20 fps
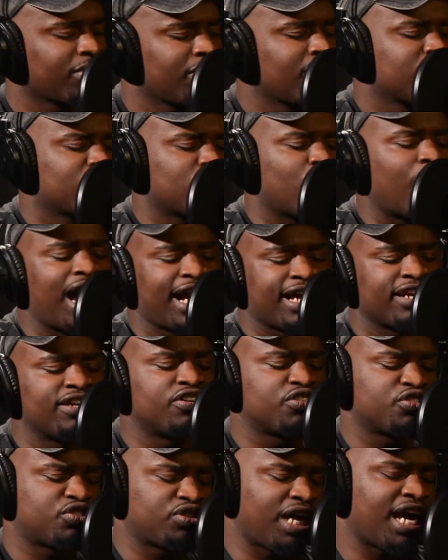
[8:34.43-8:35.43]
So I can
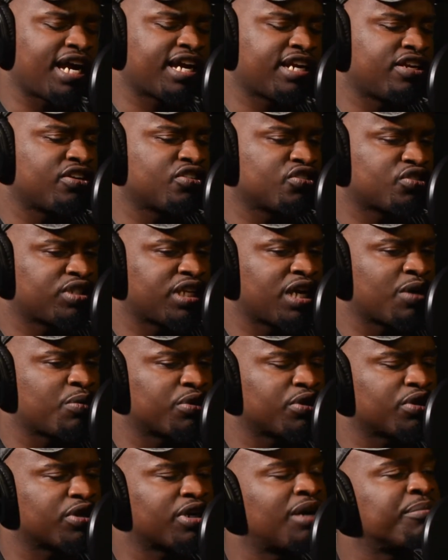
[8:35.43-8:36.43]
under I can understand where
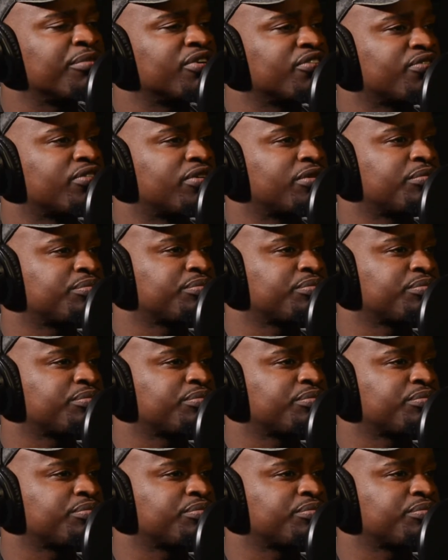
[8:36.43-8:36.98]
you're coming from.